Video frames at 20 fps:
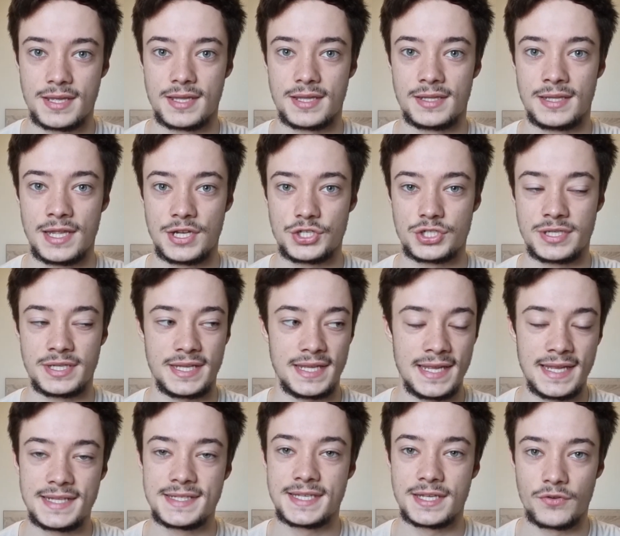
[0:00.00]
Literally,
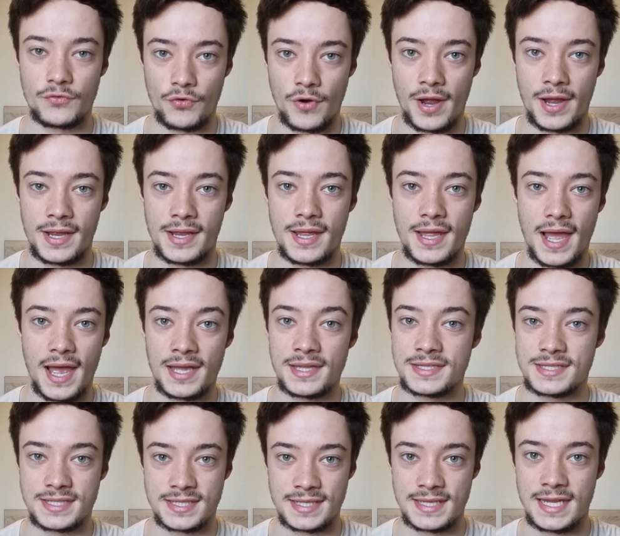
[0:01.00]
eating right and
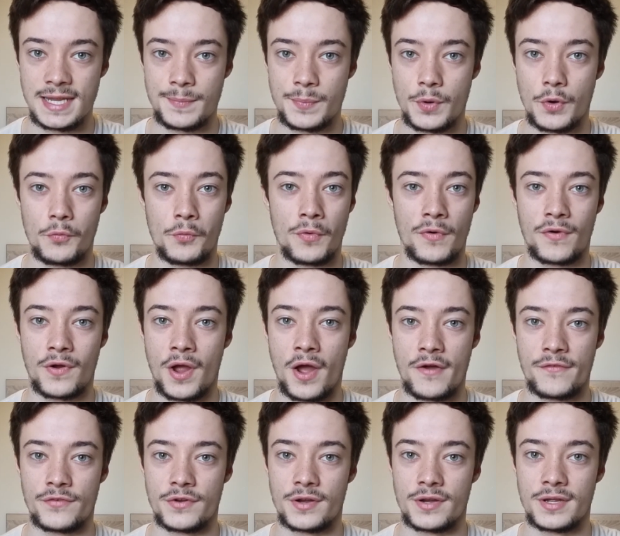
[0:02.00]
sleep will
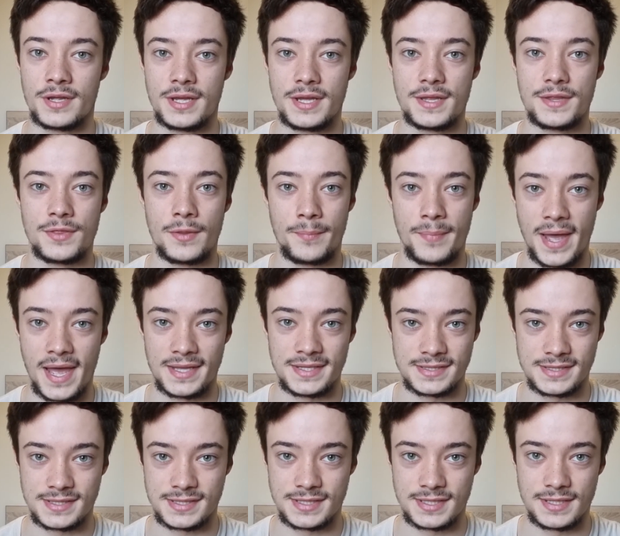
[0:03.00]
recover the
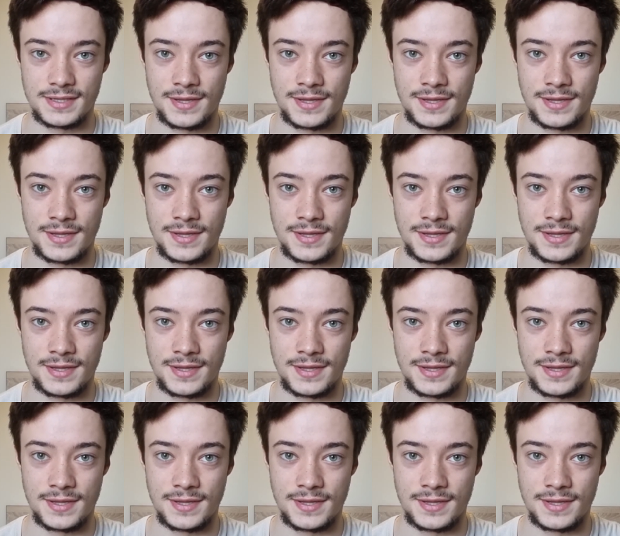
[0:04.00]
best.